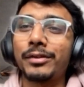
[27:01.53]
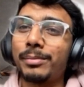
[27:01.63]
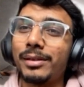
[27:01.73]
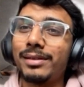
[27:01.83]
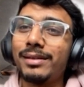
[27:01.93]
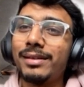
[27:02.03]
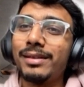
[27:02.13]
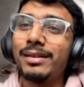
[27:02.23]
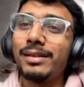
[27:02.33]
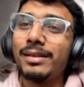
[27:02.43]
expert.
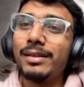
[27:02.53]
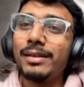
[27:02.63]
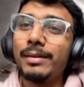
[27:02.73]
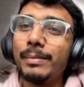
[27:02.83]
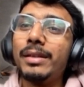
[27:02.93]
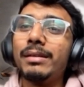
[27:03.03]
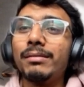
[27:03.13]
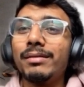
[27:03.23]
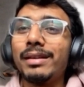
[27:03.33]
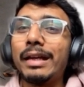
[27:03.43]
I mean,
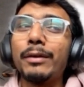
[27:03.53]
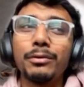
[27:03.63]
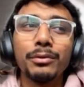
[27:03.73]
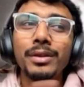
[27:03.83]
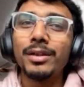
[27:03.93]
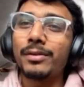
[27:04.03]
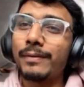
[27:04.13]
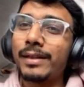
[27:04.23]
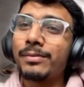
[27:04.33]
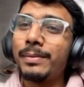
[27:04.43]
they have 2 years
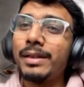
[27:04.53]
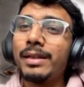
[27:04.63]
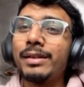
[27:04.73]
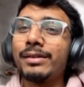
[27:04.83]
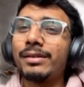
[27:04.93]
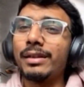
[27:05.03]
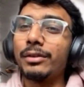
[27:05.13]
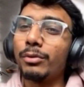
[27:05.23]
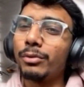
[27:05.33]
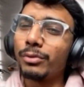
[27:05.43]
of experience, they
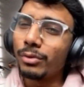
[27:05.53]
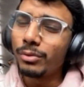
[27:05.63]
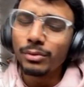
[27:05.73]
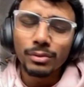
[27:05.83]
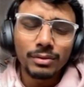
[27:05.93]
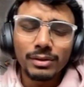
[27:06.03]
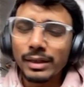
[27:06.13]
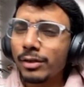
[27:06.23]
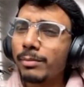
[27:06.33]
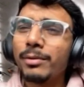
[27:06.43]
know Node,
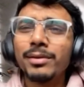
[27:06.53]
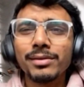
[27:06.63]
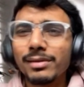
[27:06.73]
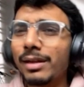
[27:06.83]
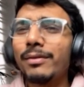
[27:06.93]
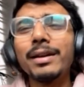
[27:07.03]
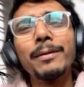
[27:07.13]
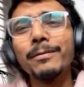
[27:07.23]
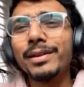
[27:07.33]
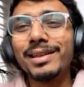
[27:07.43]
AWS, Java,
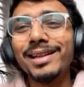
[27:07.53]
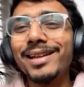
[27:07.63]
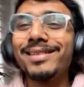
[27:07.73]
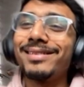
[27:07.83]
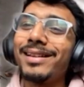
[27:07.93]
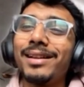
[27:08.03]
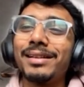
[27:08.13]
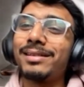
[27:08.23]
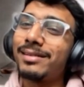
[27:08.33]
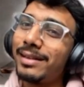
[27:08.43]
everything, and they are
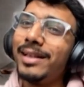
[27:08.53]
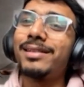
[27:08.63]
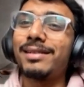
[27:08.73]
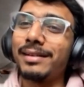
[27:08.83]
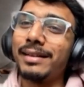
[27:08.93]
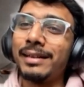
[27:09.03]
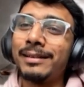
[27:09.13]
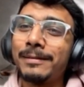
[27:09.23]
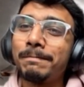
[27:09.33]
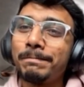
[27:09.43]
still struggling.
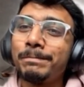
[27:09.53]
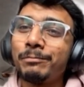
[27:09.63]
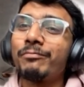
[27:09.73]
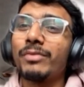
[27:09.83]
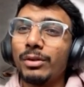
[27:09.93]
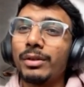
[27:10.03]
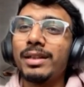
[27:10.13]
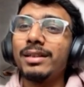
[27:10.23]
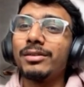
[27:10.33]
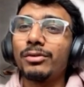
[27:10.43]

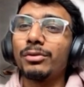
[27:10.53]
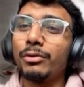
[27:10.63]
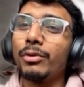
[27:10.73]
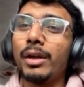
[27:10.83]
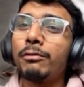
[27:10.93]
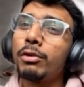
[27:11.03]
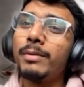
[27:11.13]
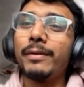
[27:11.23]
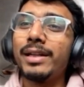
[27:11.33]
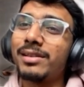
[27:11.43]
Okay, so you have to
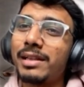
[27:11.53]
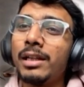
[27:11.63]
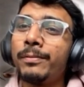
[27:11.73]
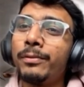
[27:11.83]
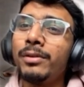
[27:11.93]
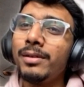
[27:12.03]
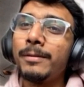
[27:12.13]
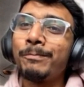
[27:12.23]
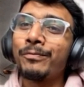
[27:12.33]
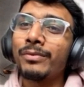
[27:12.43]
be very skillful
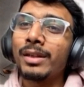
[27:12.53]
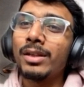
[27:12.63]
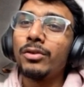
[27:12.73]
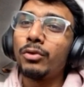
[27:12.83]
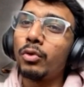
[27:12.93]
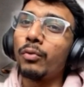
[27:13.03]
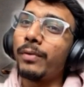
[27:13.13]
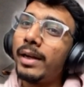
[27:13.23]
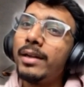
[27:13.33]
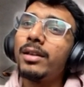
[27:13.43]
to
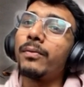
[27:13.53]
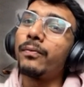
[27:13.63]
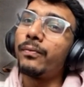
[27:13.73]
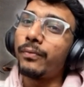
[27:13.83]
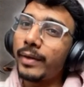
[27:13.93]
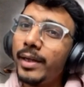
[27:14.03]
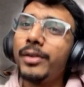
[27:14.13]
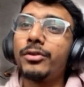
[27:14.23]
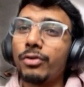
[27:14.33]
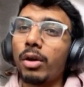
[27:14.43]
find the
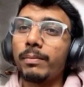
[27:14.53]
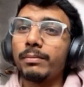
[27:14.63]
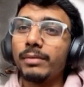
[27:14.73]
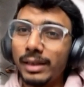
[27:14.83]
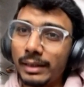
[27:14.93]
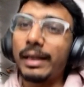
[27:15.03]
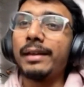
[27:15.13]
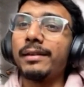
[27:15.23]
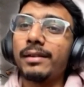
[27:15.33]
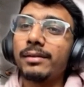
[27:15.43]
field job in Canada.